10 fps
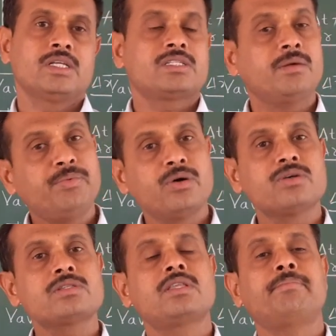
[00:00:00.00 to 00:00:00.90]

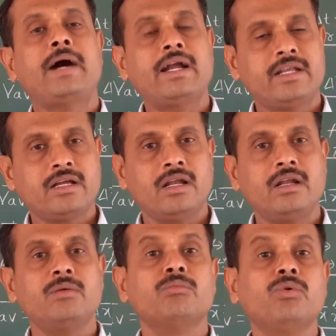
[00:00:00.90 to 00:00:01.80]
Suppose the particle
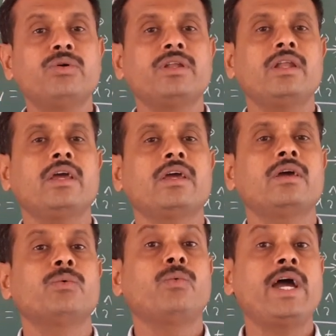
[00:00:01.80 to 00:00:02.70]
move in a
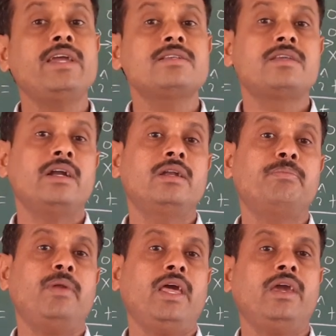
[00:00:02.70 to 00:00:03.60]
yz
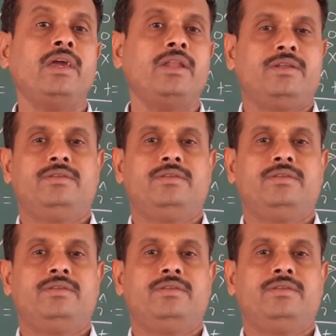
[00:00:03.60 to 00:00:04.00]
plane,